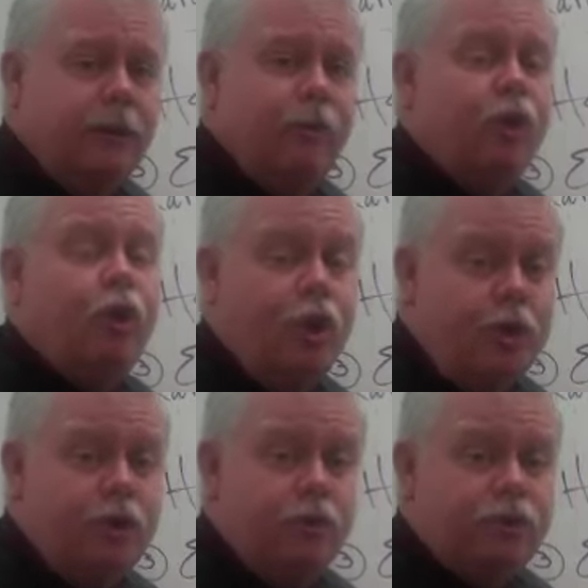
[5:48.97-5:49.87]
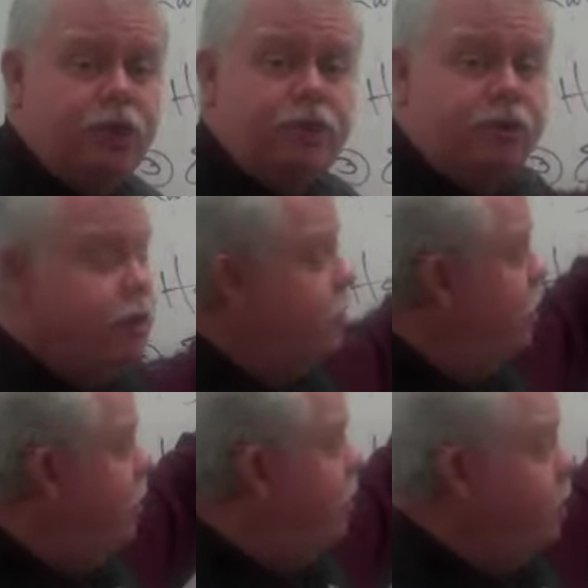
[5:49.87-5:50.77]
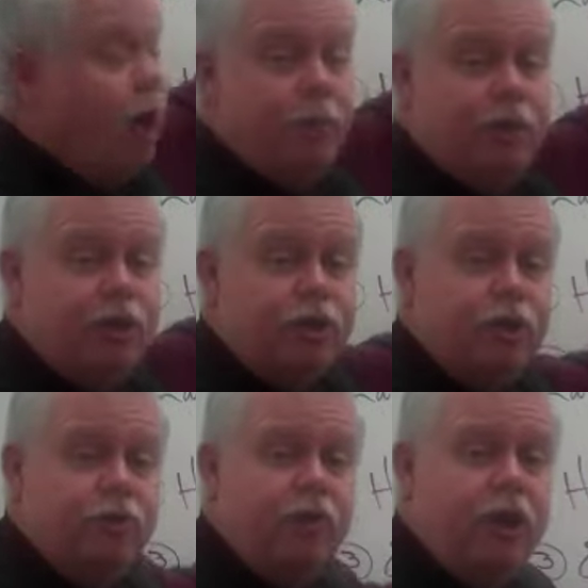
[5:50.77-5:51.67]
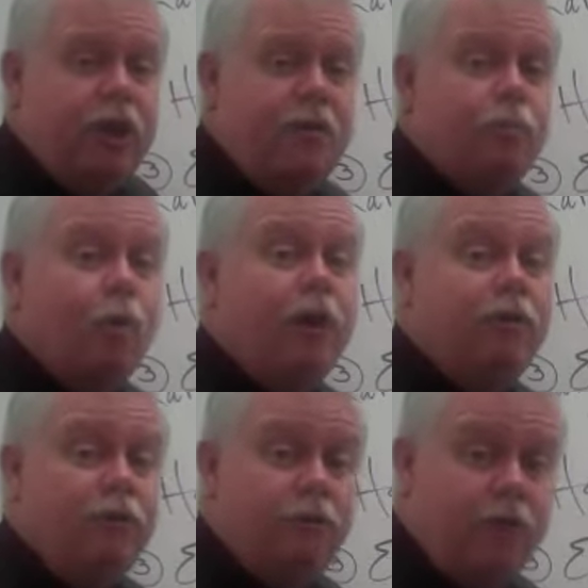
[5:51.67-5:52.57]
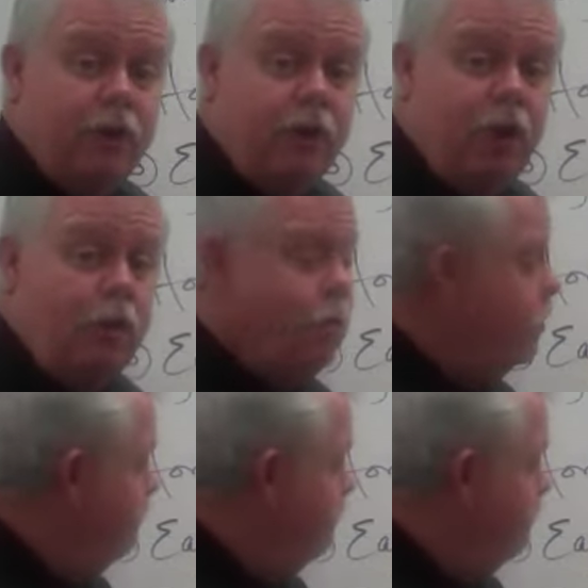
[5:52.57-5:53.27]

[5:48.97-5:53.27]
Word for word: The good news is that competition is going to keep prices very low.